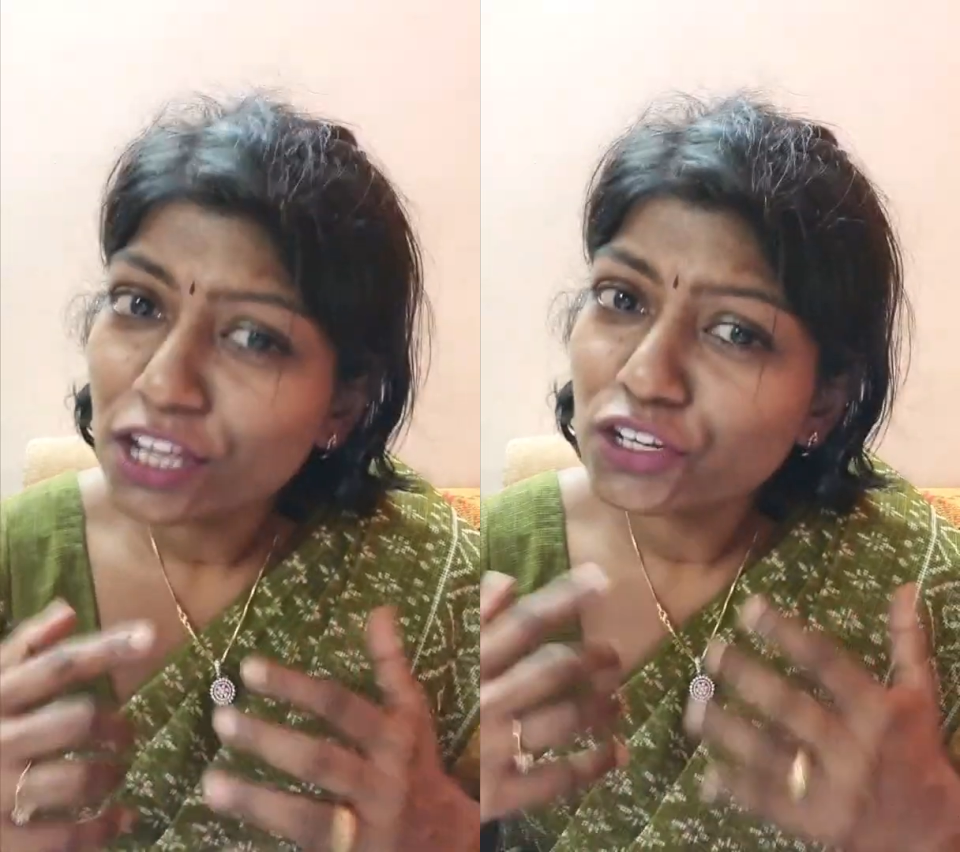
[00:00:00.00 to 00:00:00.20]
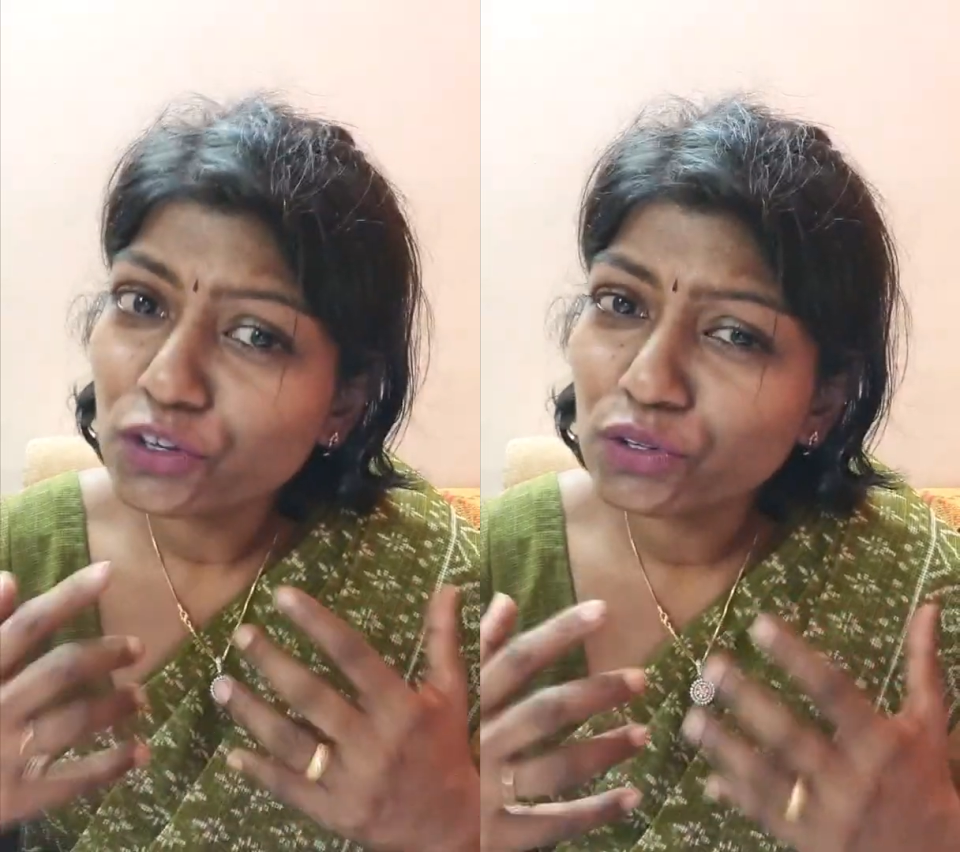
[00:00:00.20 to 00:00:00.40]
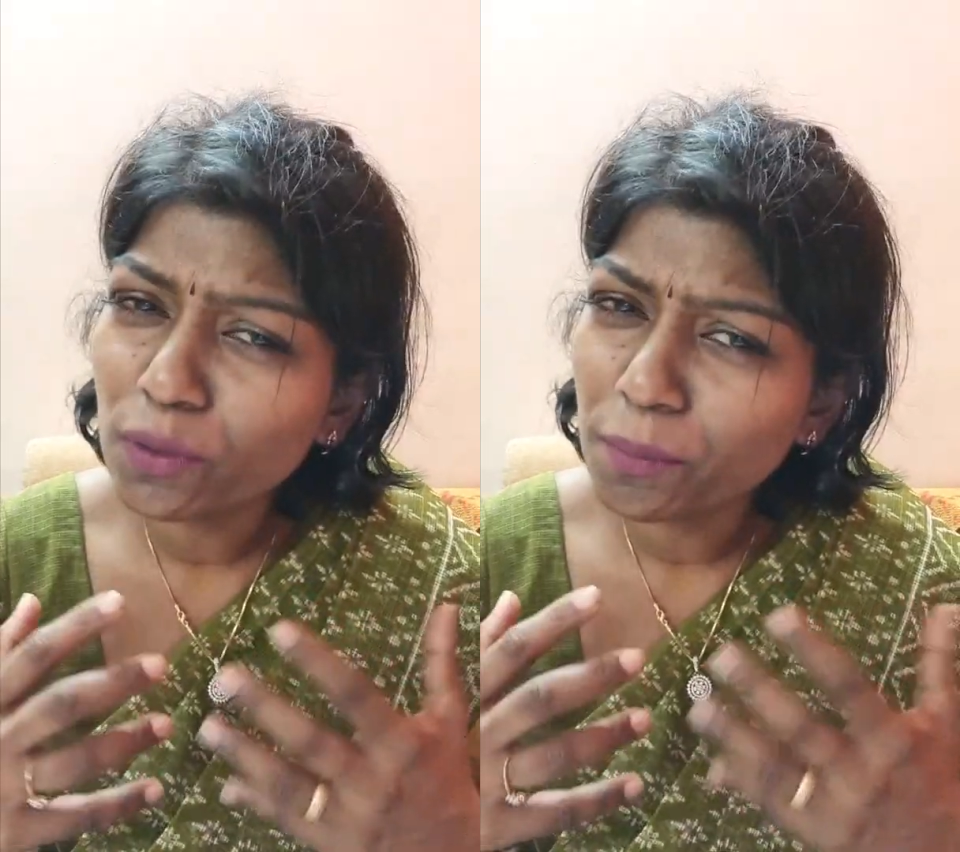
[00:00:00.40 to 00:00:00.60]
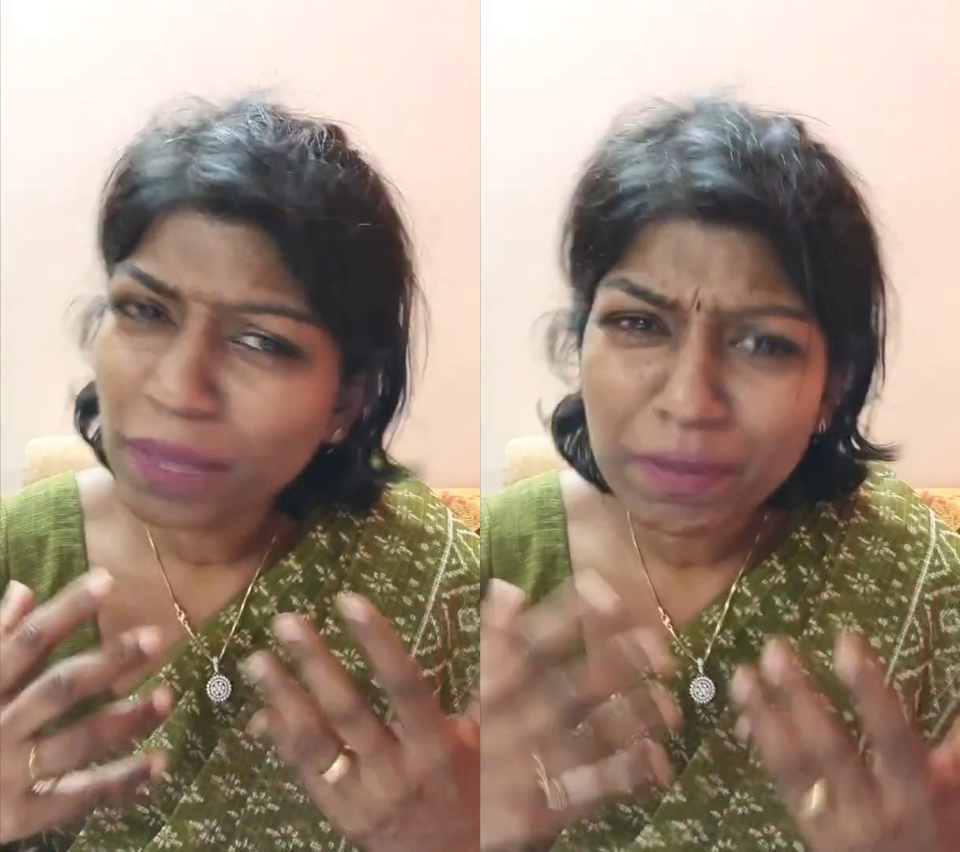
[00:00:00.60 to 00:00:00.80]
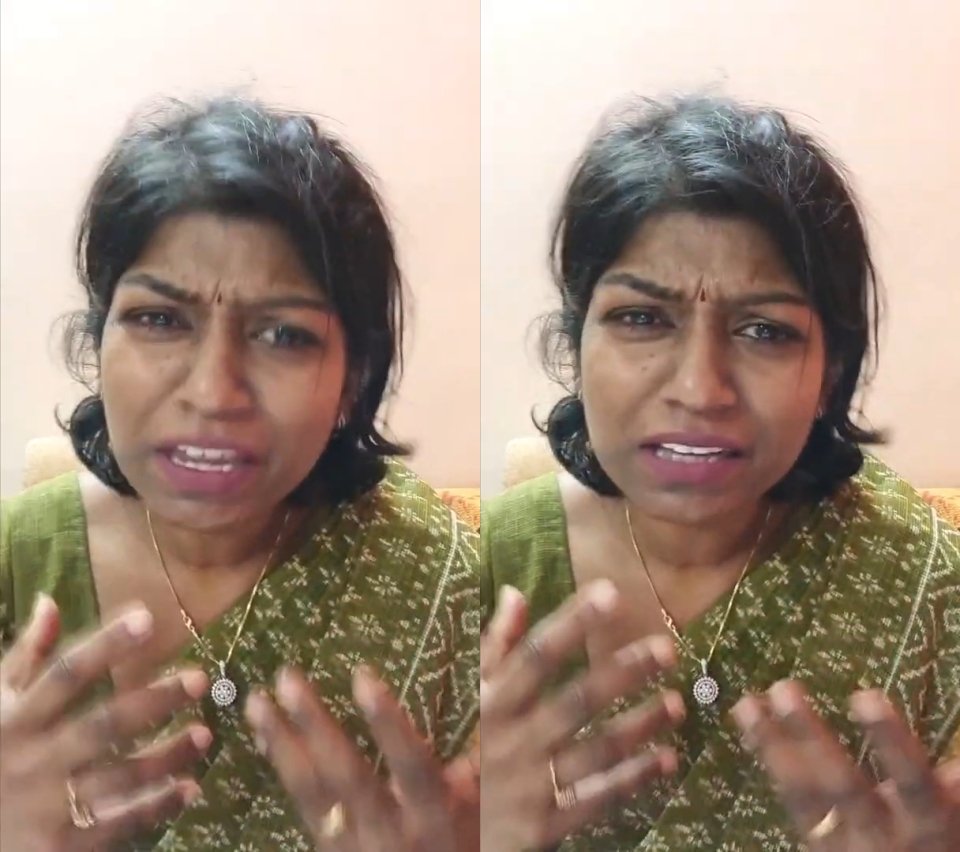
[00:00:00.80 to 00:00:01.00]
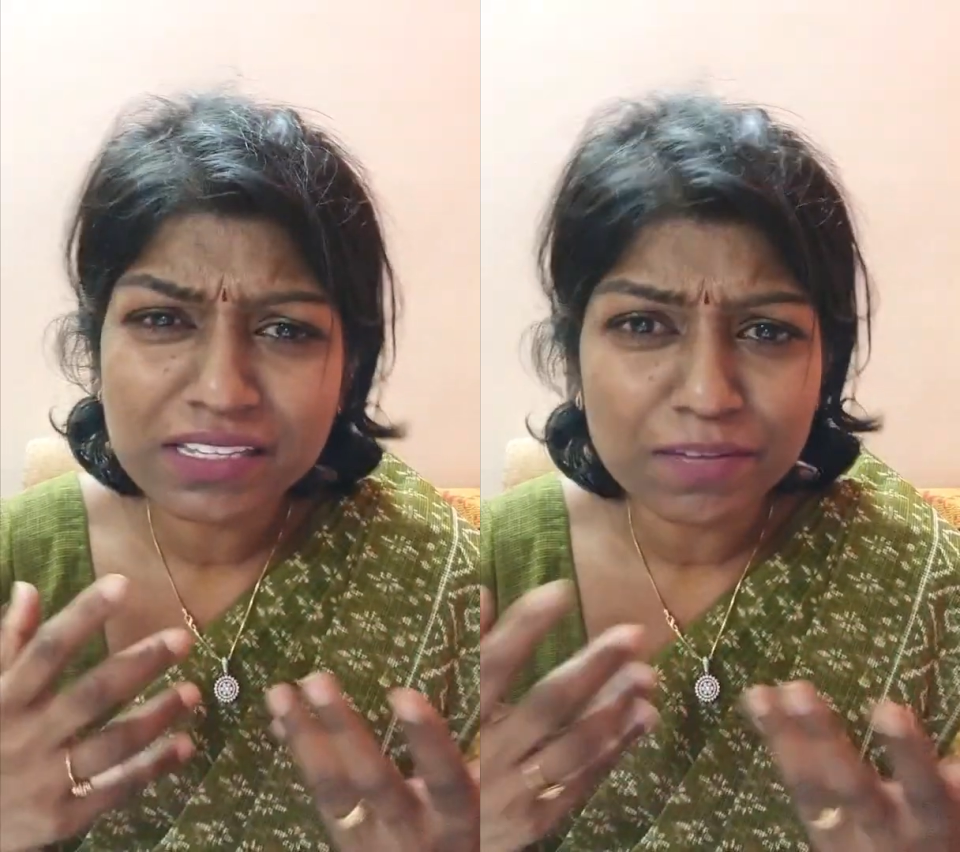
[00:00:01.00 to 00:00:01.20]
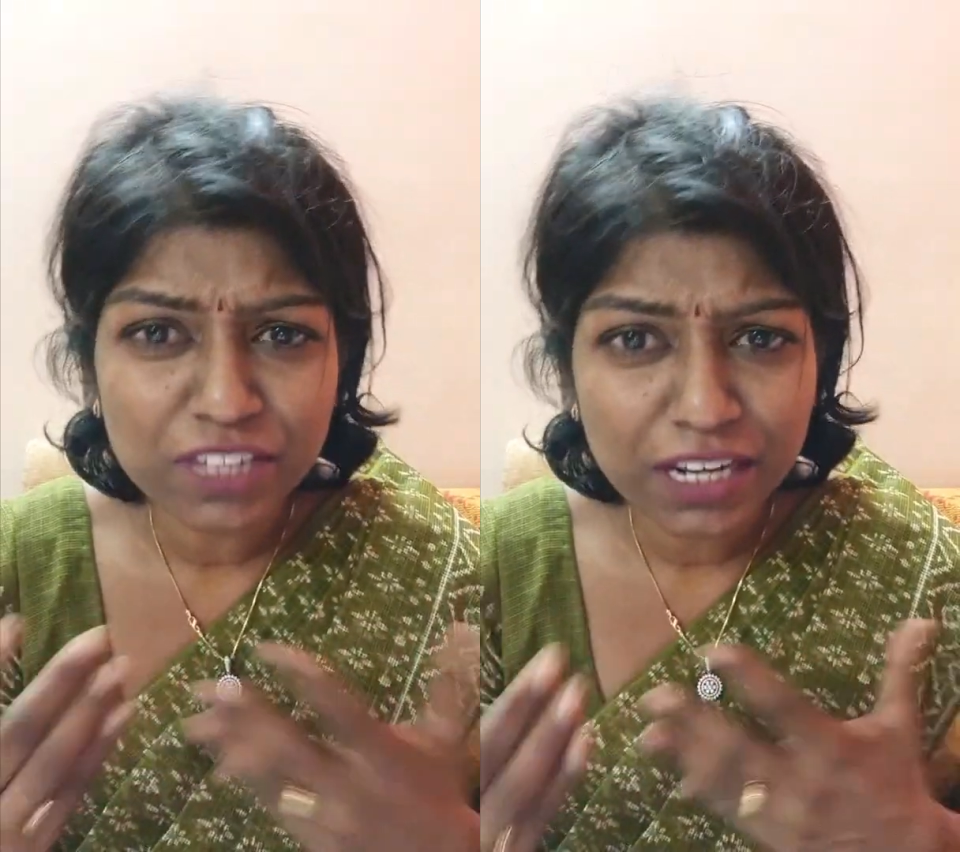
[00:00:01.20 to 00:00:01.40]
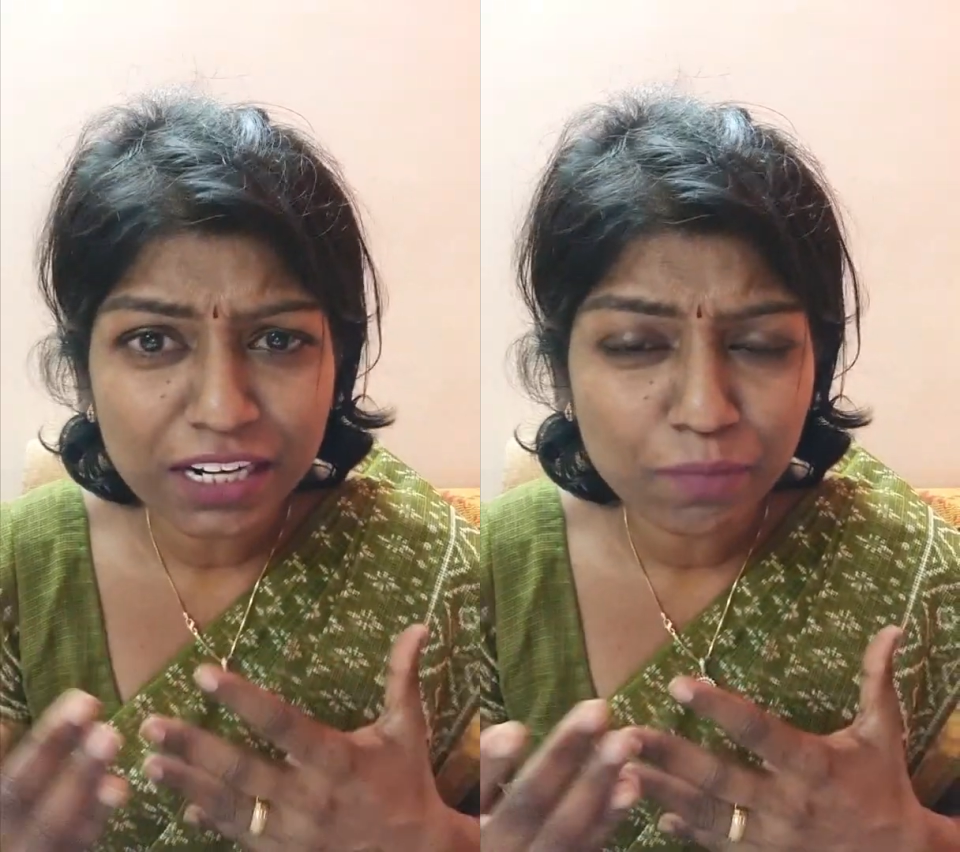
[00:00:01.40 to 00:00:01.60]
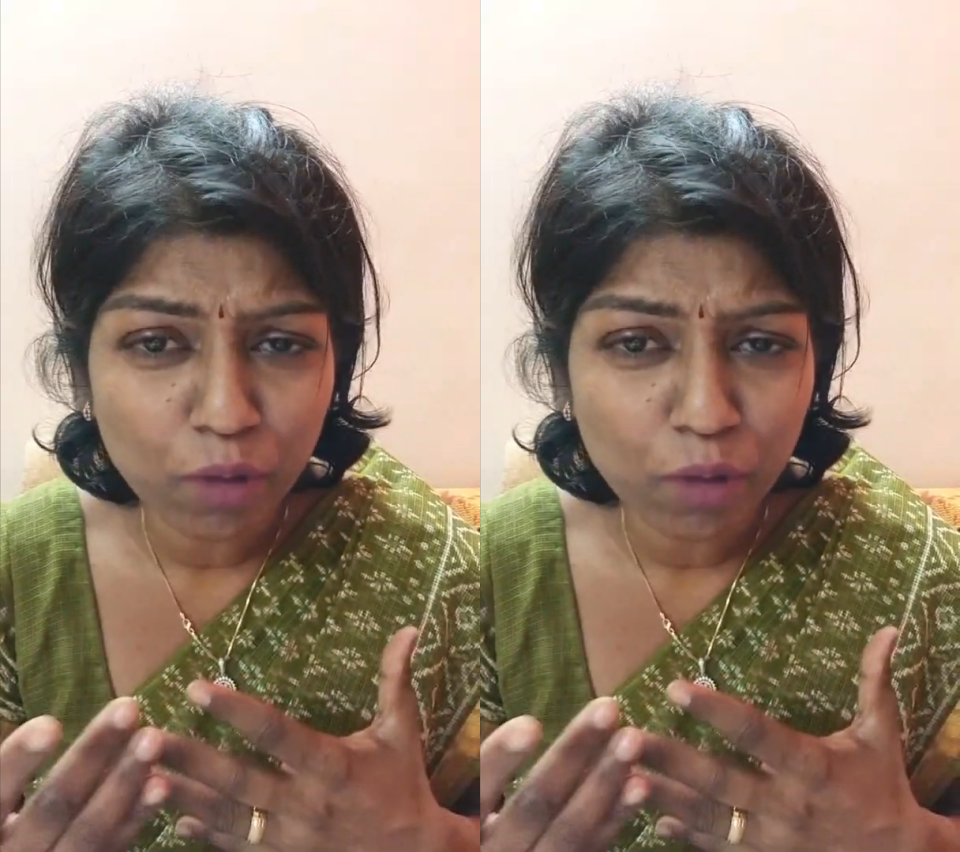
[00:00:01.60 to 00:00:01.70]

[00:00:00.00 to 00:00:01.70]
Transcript: due to maybe some genetic